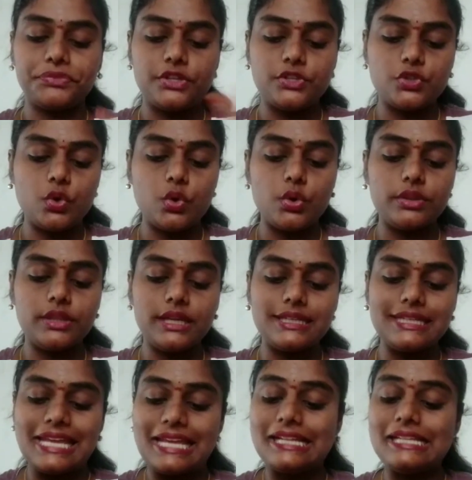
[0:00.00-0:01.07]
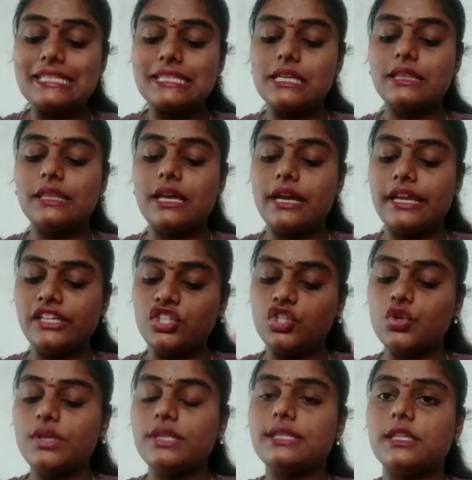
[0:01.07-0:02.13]
So that tells the
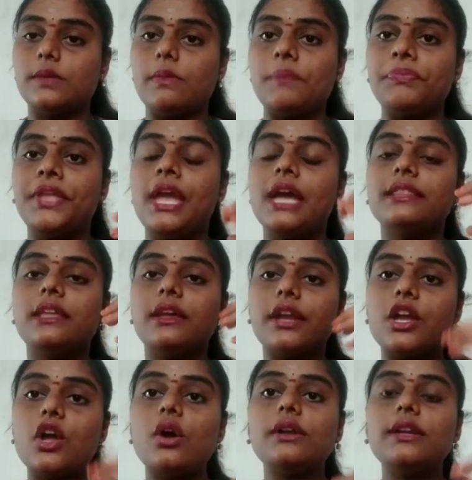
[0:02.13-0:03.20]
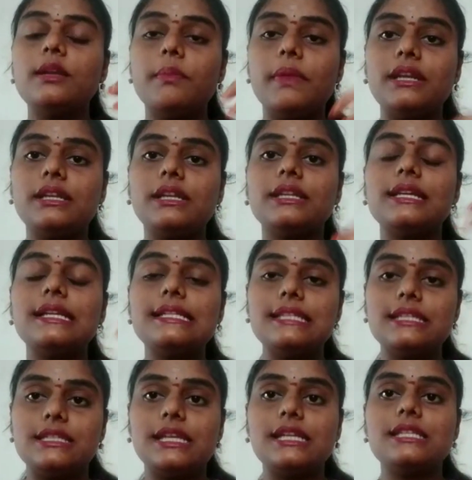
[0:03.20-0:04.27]
interest, the recorded materials
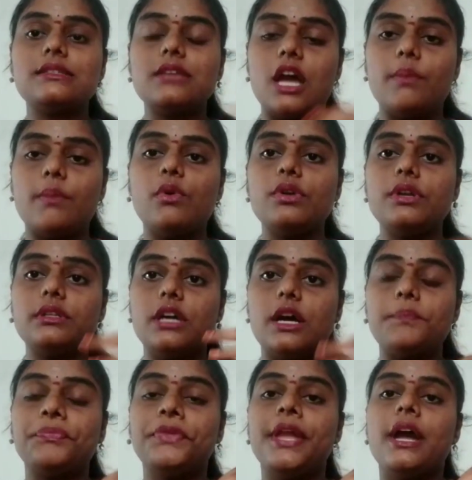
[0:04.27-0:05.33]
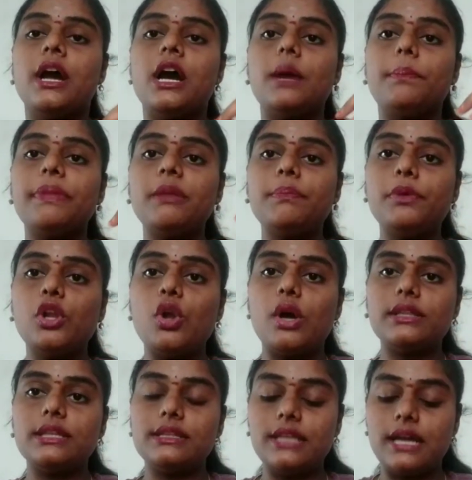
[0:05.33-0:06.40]
tells about the people
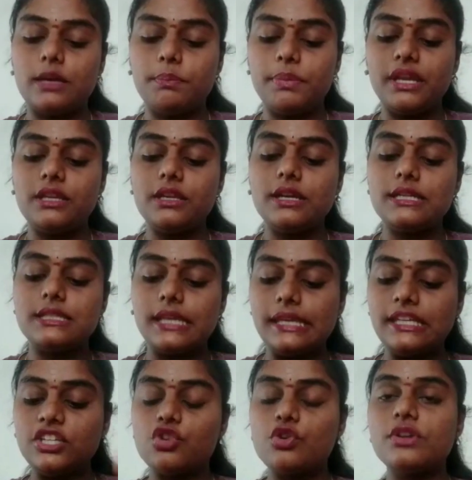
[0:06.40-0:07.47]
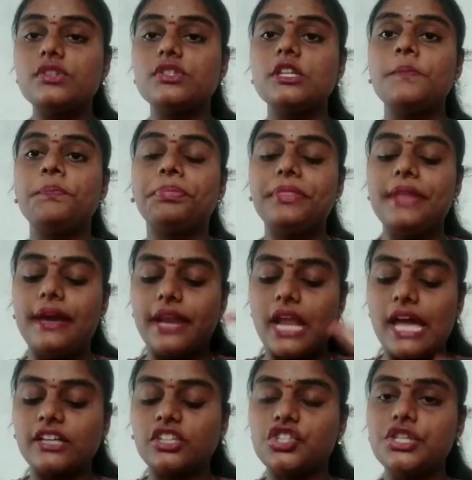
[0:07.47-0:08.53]
on that period's interest, their
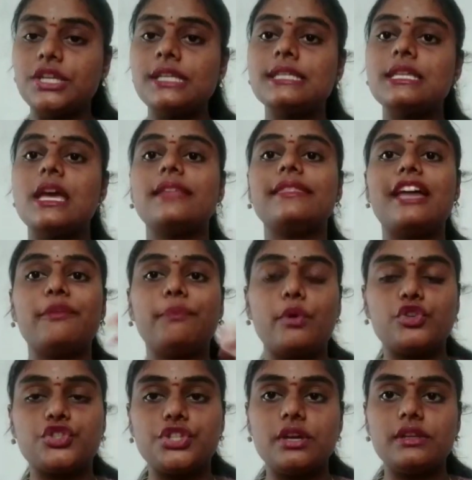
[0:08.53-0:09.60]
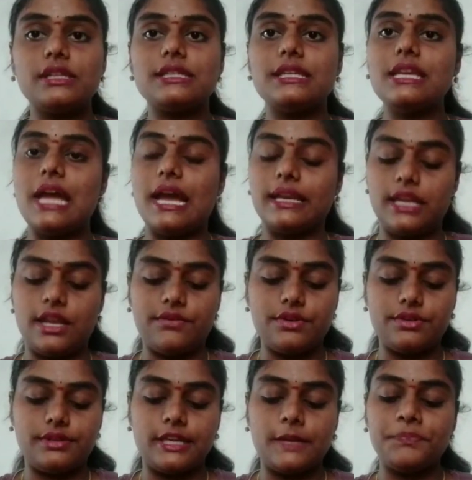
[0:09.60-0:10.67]
actions, their posterity, and
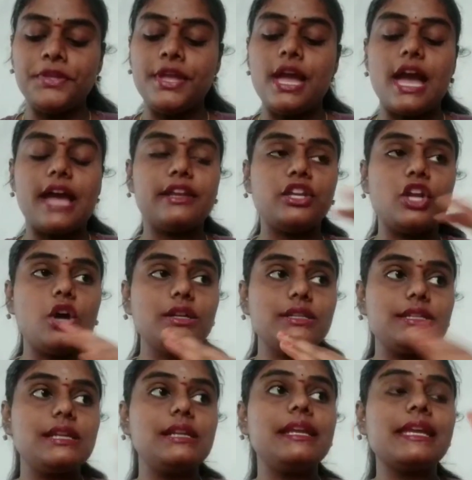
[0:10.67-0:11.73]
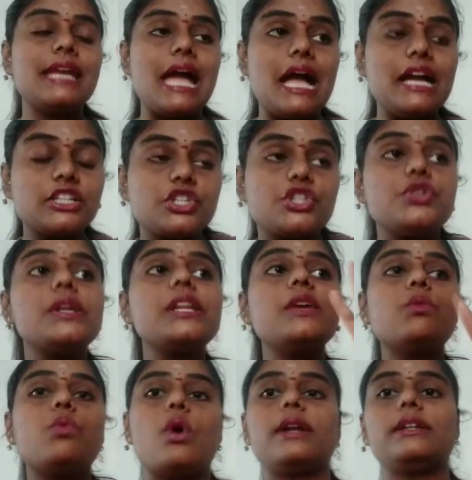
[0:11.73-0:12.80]
everything, and not telling actually
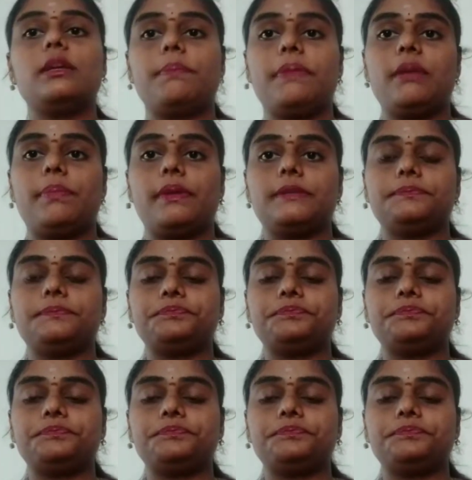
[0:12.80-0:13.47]
what the people,